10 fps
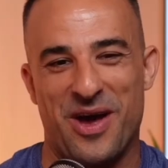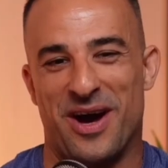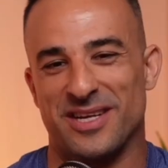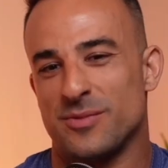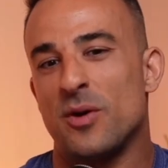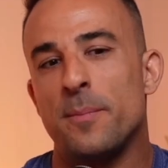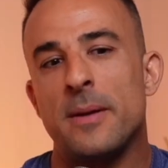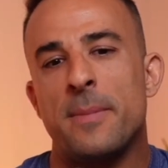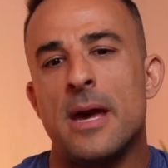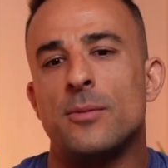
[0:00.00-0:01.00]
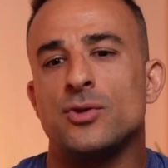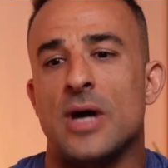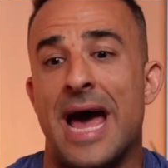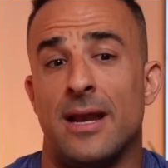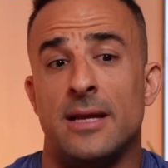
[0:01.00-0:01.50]
kind of stuff. Well, be able
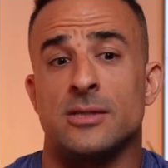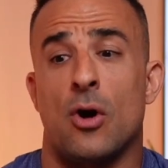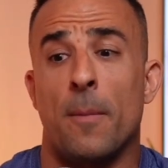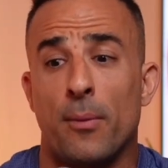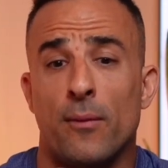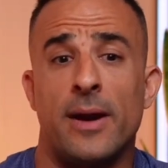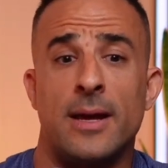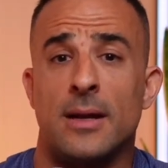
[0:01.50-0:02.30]
to at least operate